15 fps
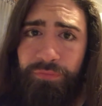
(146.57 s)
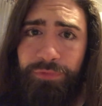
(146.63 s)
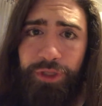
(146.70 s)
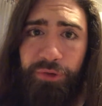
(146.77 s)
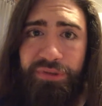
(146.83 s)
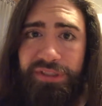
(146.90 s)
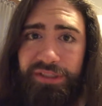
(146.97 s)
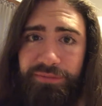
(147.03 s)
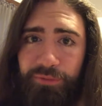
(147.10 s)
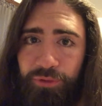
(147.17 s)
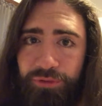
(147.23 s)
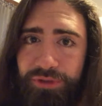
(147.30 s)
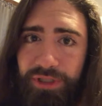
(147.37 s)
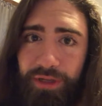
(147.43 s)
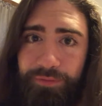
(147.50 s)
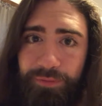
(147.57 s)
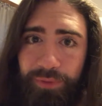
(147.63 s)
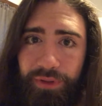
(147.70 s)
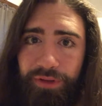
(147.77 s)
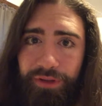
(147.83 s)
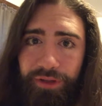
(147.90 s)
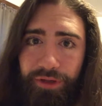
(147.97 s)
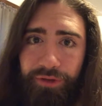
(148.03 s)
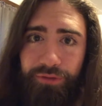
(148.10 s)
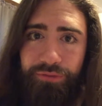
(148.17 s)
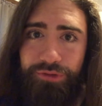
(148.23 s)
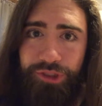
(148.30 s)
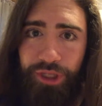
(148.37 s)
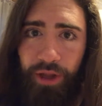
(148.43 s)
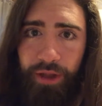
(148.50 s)
We see some cool stuff with,
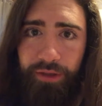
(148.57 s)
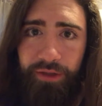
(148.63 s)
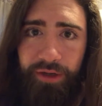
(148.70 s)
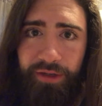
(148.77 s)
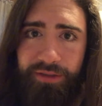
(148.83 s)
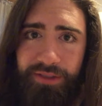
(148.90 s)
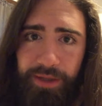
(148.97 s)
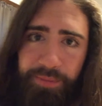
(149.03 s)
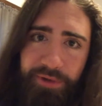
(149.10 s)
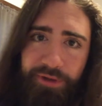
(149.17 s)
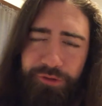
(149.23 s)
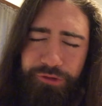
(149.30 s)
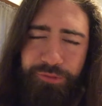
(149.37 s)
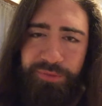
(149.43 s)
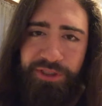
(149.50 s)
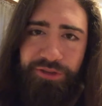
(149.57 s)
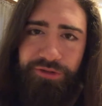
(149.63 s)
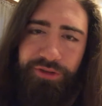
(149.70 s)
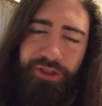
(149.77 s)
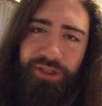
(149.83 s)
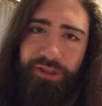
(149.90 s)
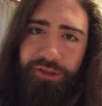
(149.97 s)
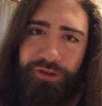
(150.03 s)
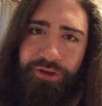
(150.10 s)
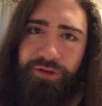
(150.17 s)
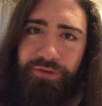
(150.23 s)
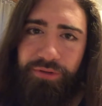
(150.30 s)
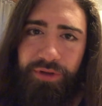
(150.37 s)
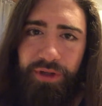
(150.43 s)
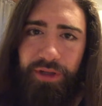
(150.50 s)
John kind of stepping into his ministry and,
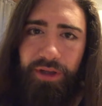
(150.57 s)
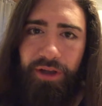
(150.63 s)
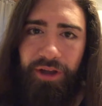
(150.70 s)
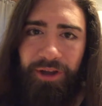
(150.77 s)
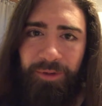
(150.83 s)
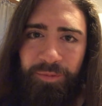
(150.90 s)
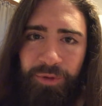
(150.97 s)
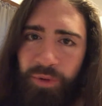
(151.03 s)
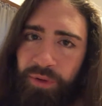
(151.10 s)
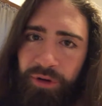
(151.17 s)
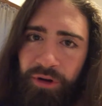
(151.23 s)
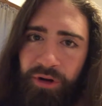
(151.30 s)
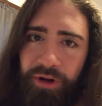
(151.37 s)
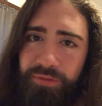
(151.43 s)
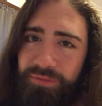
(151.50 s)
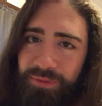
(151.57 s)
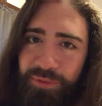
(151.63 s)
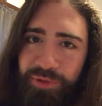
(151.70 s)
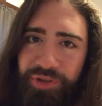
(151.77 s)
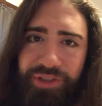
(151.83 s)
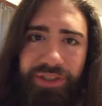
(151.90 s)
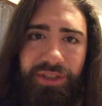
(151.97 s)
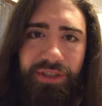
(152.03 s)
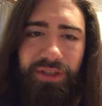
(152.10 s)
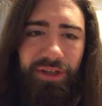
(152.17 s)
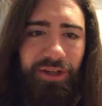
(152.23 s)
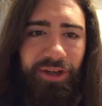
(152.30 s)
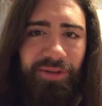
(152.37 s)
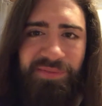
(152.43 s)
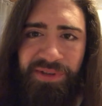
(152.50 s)
going hard, my boy.
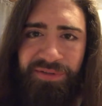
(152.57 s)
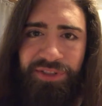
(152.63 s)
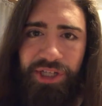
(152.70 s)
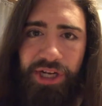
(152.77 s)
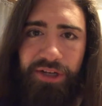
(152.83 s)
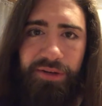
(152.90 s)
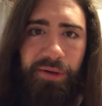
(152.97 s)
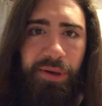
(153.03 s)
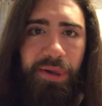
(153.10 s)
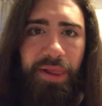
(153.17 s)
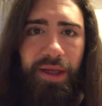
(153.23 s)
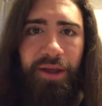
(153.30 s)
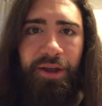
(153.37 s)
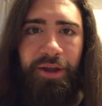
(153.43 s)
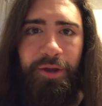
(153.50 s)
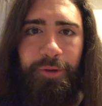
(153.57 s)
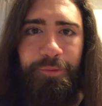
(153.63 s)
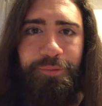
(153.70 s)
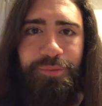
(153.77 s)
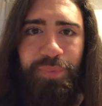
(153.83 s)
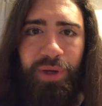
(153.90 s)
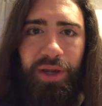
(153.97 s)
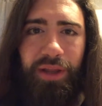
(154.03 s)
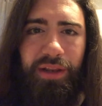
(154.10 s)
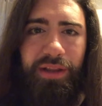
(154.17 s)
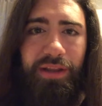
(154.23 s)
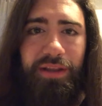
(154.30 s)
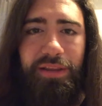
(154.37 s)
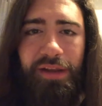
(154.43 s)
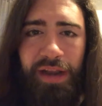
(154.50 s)
Love John. But
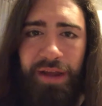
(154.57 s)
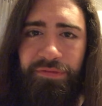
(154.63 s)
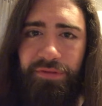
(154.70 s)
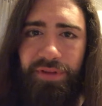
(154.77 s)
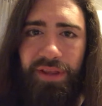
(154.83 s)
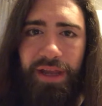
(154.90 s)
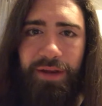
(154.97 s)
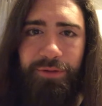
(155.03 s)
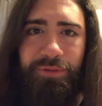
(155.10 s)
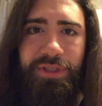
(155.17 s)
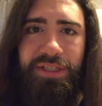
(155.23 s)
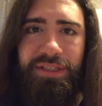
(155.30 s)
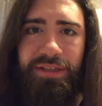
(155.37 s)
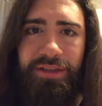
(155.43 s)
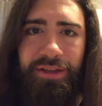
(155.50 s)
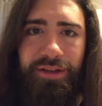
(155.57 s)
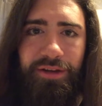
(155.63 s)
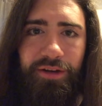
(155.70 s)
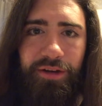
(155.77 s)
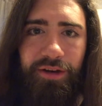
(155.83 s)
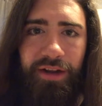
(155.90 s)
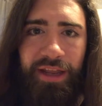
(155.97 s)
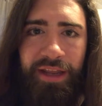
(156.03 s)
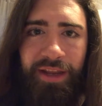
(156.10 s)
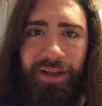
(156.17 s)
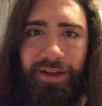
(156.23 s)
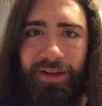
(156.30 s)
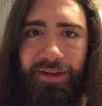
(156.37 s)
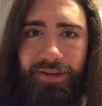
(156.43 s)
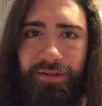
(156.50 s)
then after that, we see here
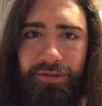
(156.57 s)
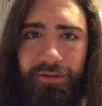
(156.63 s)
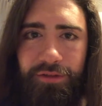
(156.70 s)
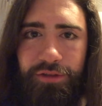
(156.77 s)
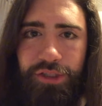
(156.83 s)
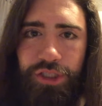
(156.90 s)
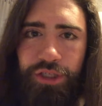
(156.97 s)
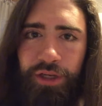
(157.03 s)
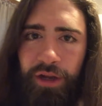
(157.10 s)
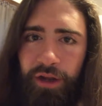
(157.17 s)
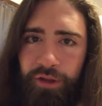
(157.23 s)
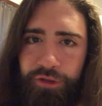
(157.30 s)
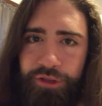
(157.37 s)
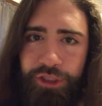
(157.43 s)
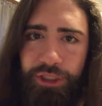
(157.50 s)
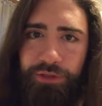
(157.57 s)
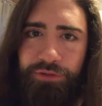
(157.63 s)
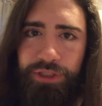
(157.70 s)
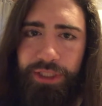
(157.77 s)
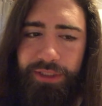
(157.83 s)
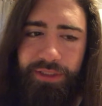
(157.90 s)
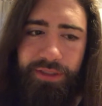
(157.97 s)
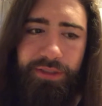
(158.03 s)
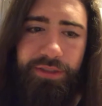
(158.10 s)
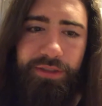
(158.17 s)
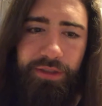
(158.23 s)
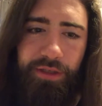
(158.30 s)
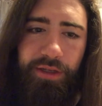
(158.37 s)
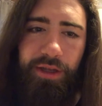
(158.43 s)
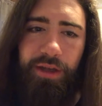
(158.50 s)
a genealogy of
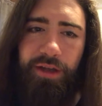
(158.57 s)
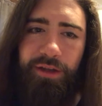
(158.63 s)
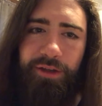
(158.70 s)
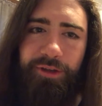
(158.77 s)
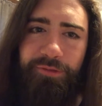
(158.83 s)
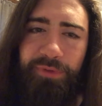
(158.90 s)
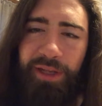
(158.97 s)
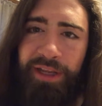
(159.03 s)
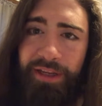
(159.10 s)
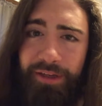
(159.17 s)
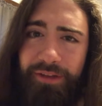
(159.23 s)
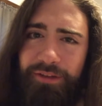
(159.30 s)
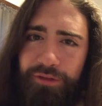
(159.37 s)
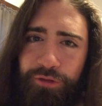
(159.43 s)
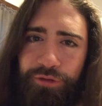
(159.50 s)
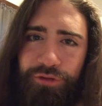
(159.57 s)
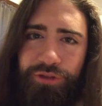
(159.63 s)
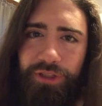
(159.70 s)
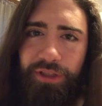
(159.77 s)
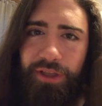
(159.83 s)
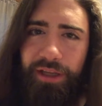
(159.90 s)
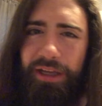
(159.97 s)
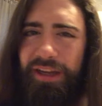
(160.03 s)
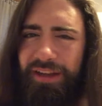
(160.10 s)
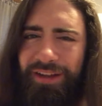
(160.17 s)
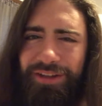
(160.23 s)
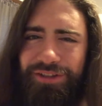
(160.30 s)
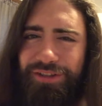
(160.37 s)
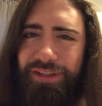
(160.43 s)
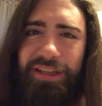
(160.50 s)
Jesus. And usually, I
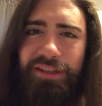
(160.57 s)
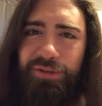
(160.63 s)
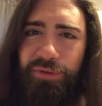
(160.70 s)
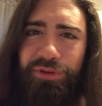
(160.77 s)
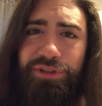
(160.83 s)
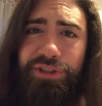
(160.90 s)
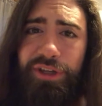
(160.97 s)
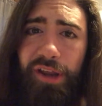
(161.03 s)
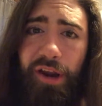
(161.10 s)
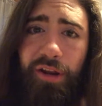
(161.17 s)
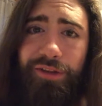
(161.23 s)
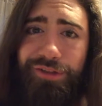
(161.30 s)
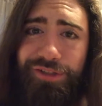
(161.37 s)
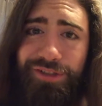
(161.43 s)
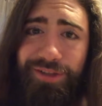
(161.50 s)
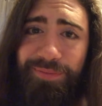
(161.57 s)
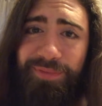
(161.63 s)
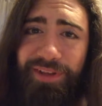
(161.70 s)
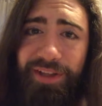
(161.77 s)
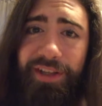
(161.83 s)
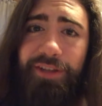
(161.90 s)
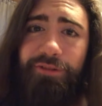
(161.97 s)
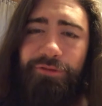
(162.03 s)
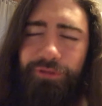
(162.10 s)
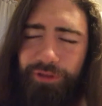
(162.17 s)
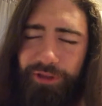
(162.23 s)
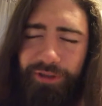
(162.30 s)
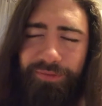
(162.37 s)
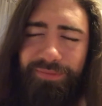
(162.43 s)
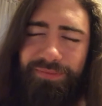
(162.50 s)
kind of just ignore genealogies. I'm like,
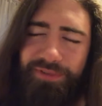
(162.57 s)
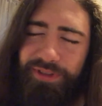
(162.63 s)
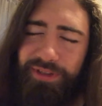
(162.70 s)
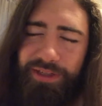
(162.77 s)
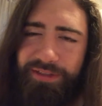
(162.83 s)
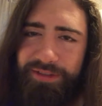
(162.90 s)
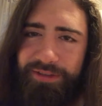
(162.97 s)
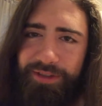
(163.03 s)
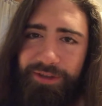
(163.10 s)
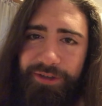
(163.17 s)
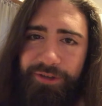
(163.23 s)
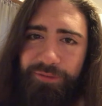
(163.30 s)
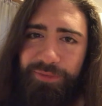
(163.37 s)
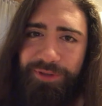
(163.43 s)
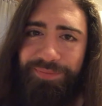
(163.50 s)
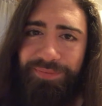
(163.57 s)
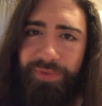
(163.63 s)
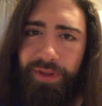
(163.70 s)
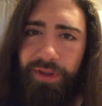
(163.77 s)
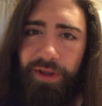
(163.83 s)
really? It's unnecessary, homie.